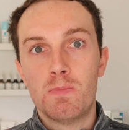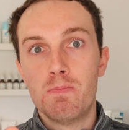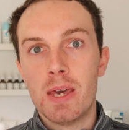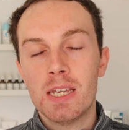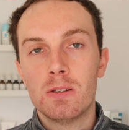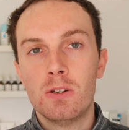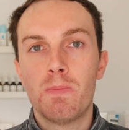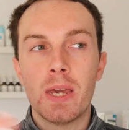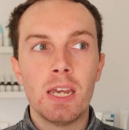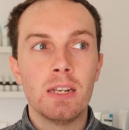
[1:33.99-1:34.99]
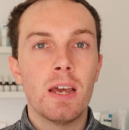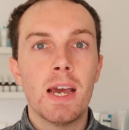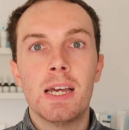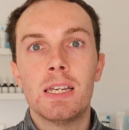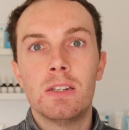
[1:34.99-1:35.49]
mist being
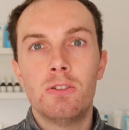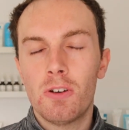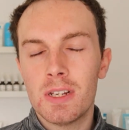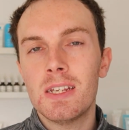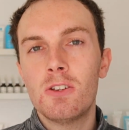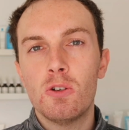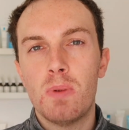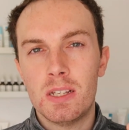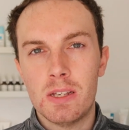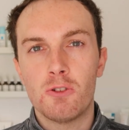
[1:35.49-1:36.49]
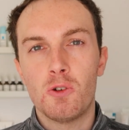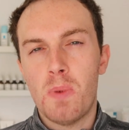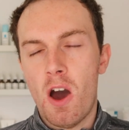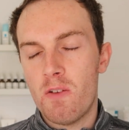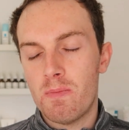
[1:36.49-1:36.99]
a non-essential but essential
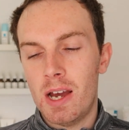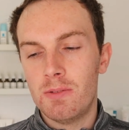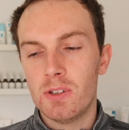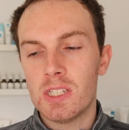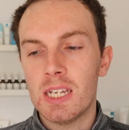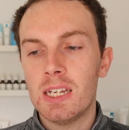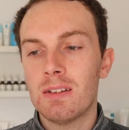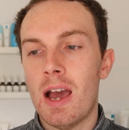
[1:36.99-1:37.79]
part of my routine,